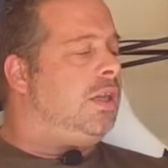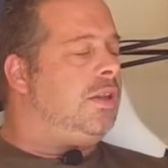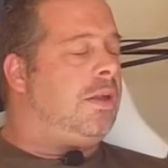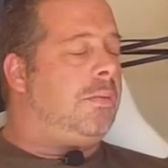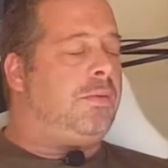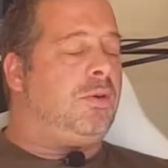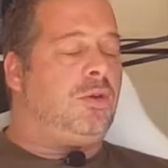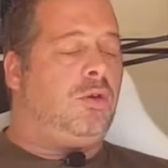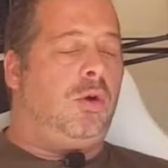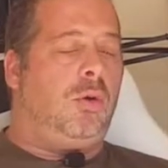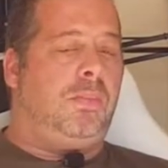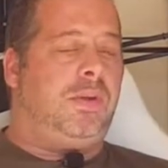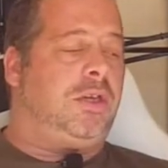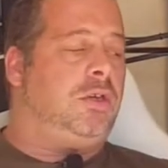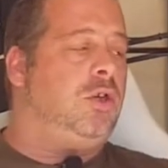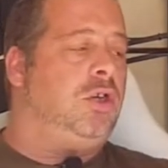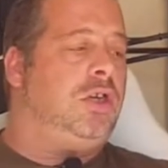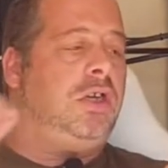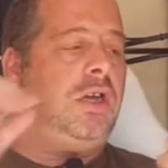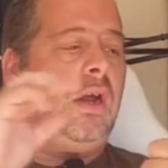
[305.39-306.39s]
They've got to be
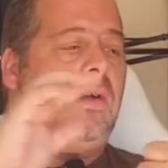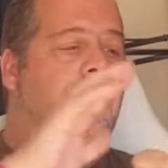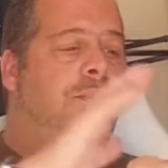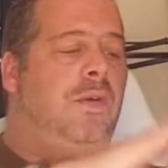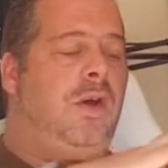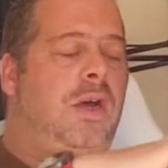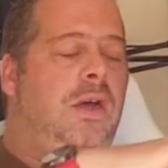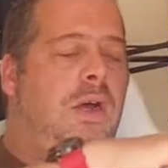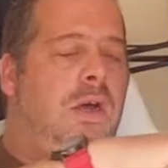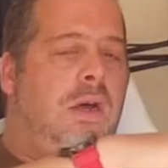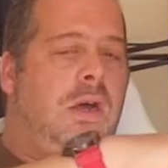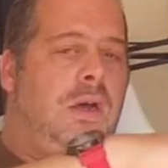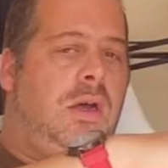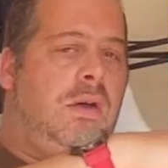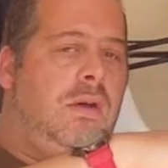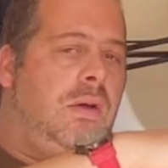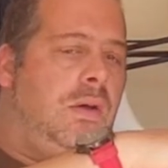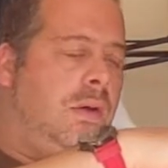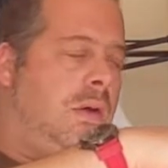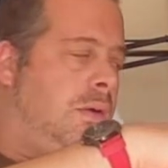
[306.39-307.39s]
good enough
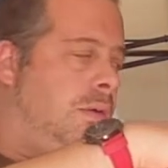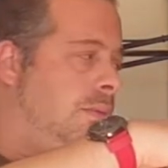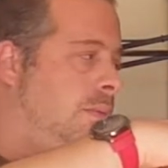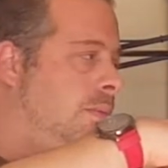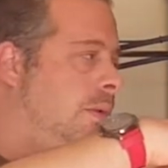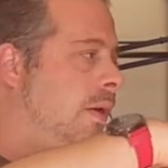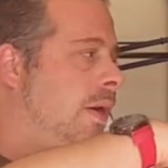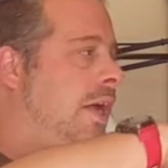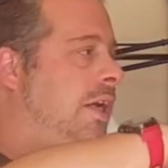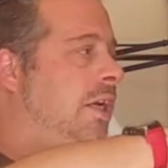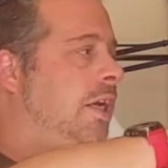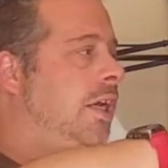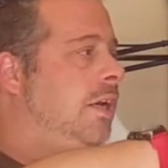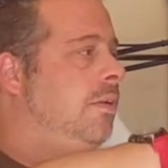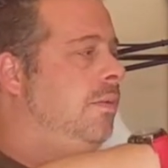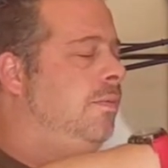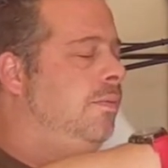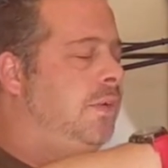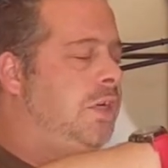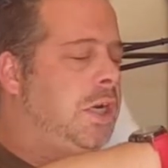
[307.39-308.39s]
for
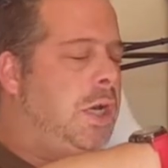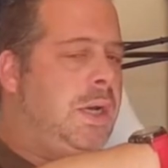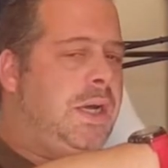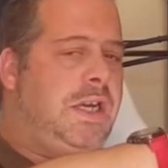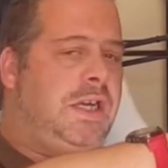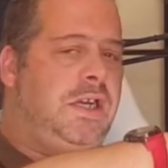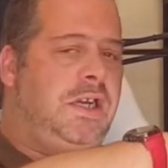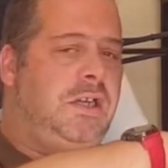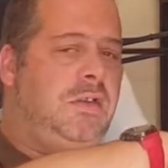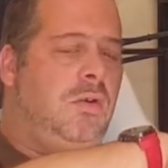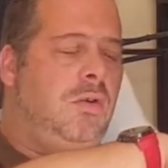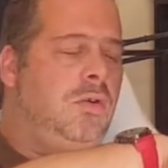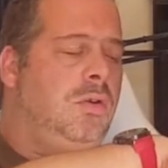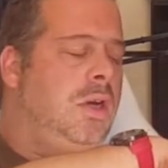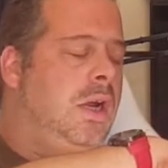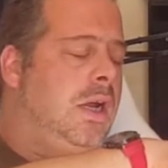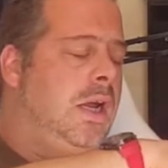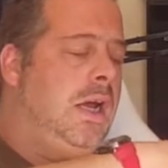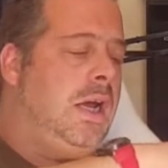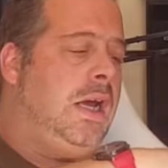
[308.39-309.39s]
editing, video editing on,
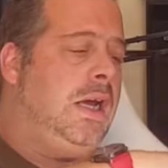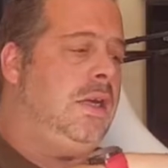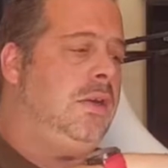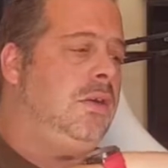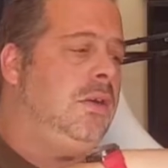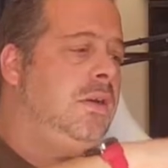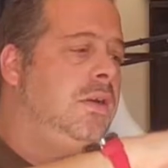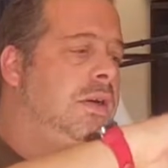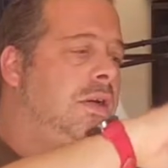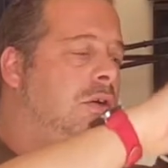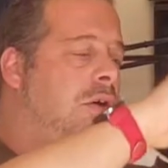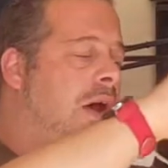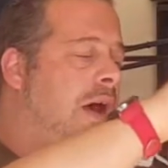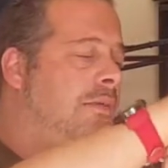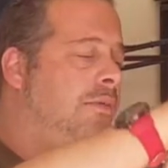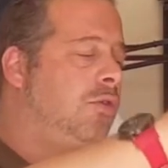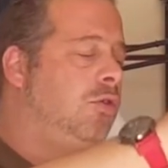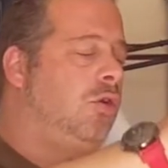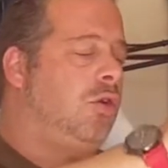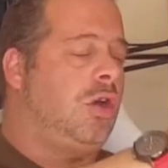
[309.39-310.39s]
and they've got to
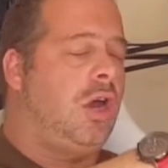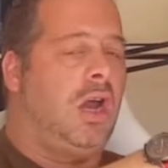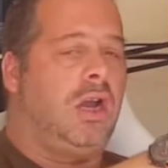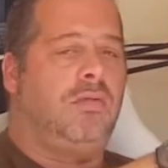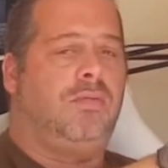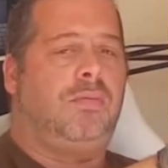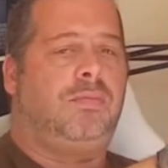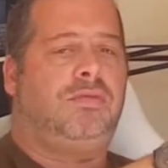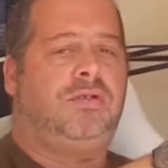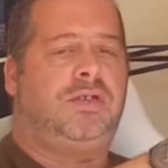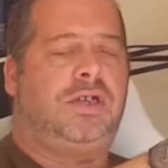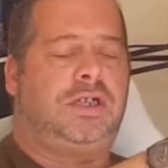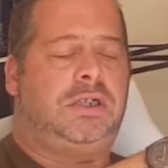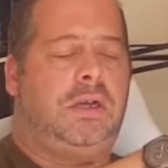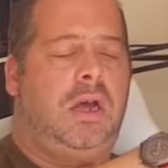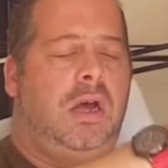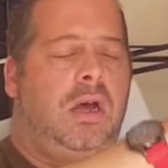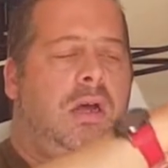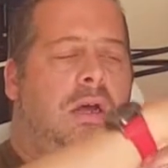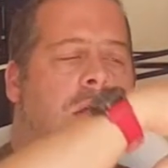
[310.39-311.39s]
have
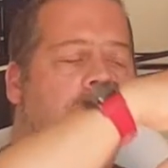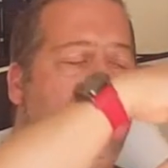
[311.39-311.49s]
a